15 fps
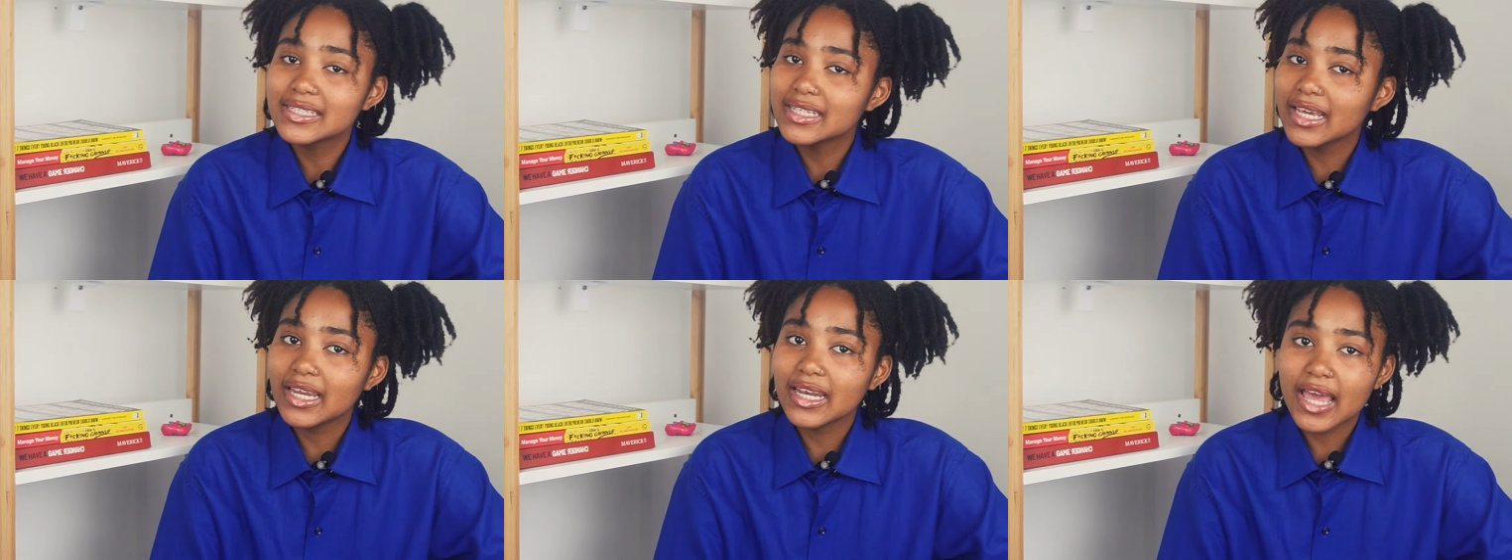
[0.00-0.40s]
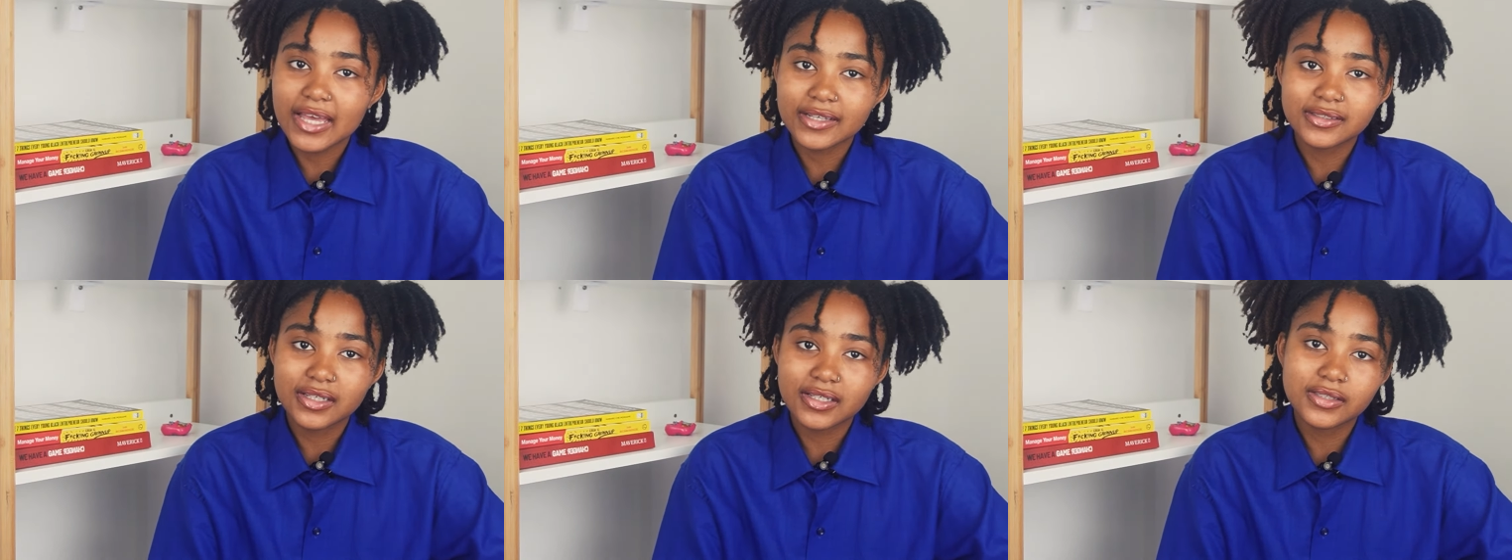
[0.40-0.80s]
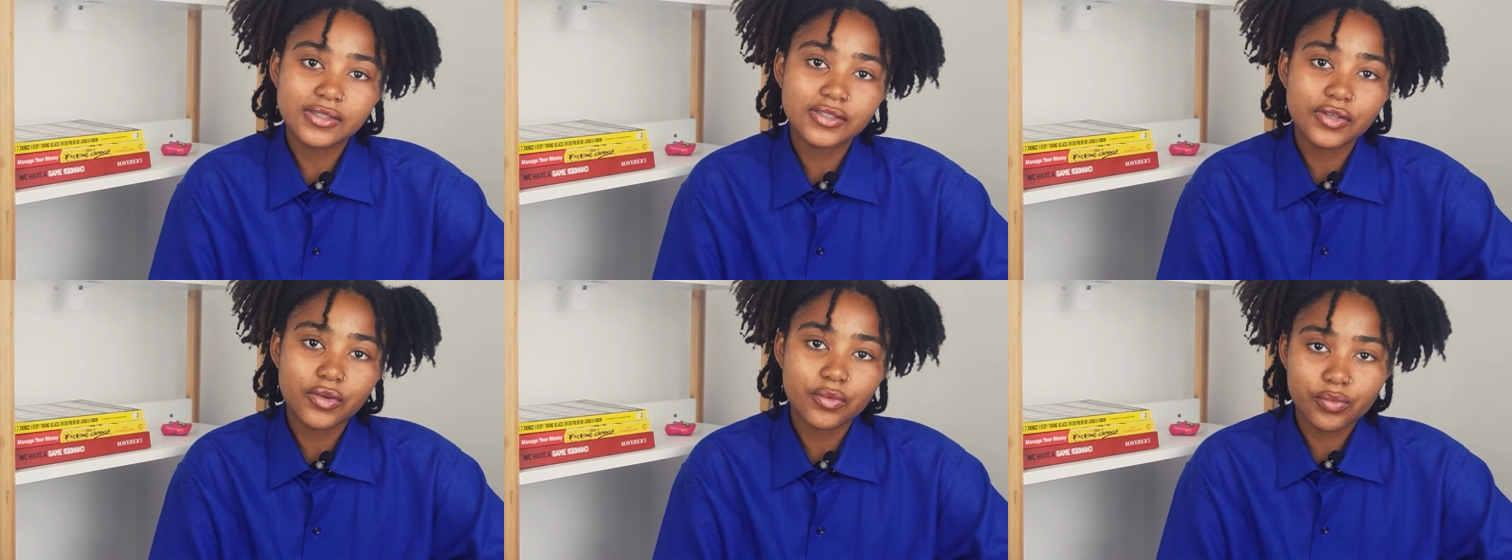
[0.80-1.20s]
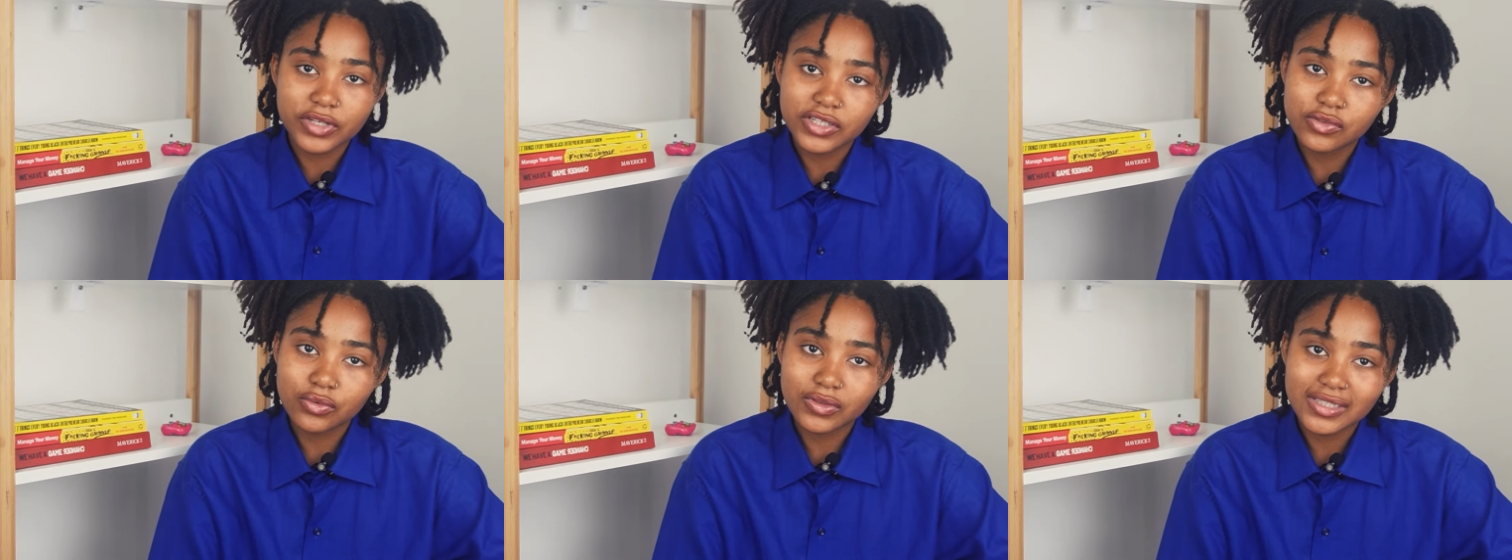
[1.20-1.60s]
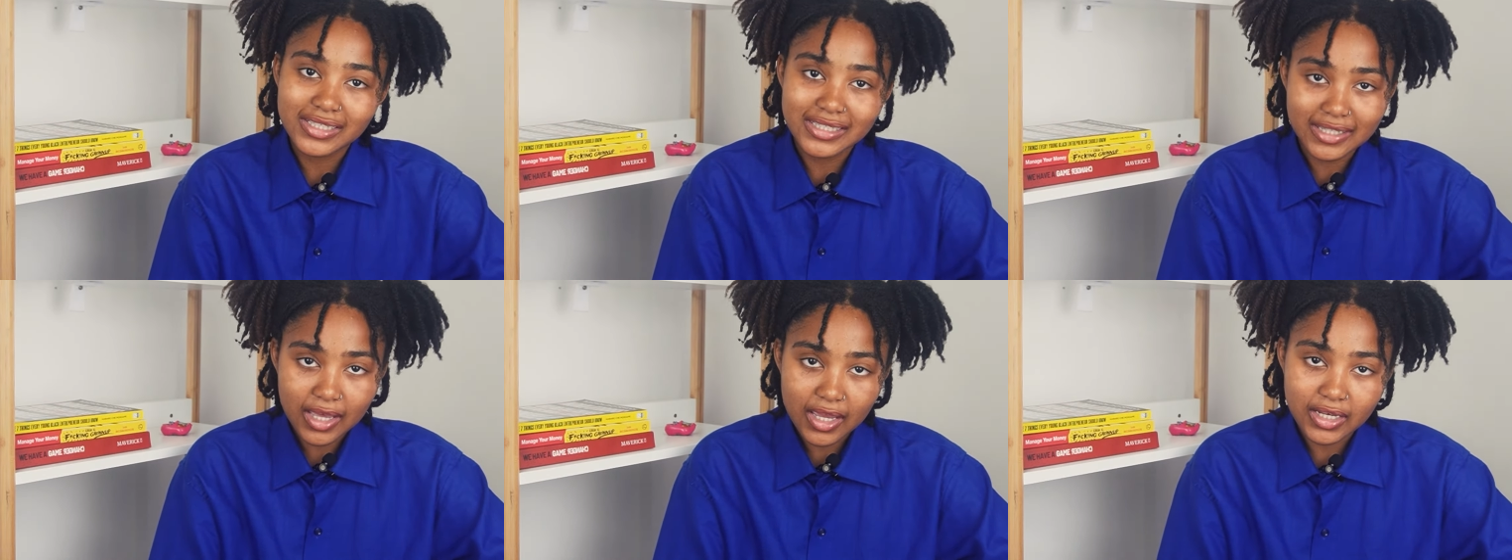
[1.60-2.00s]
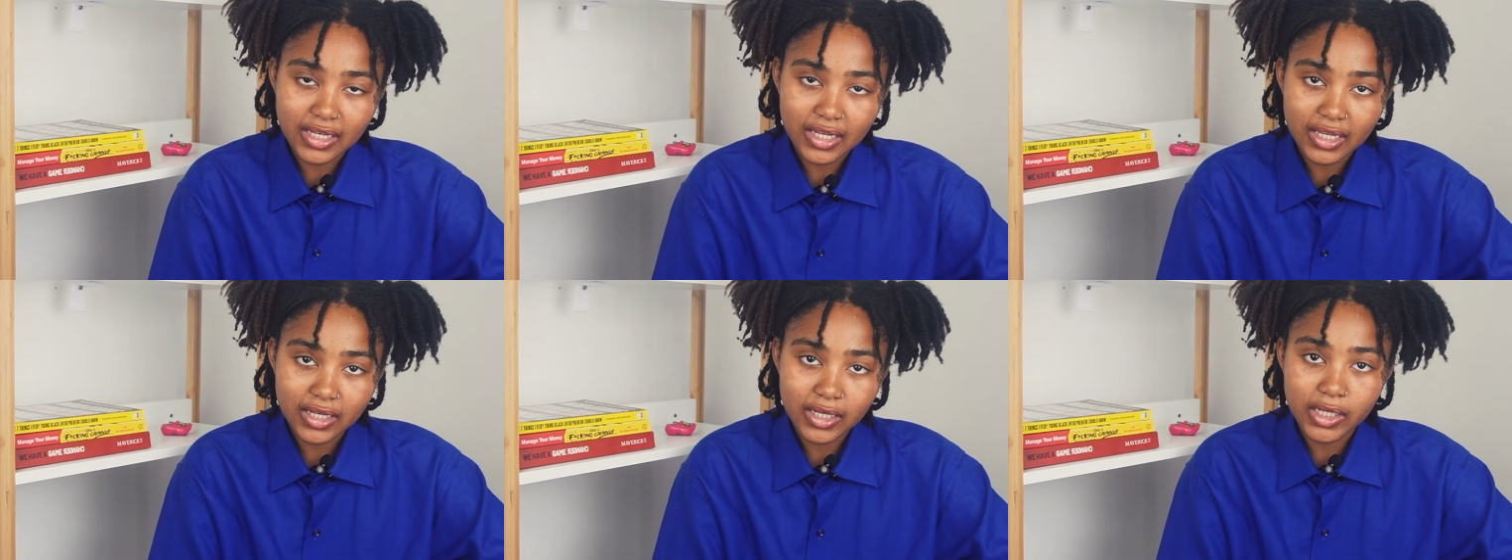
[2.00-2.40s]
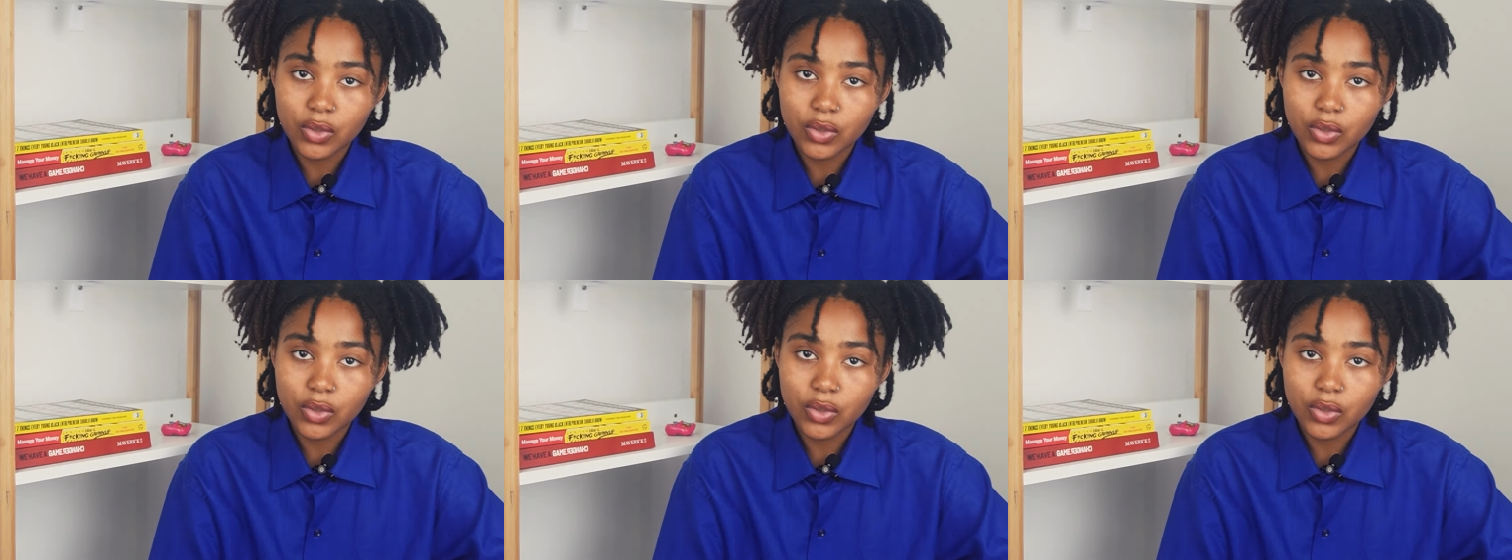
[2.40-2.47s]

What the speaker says: to gain access to the resources they need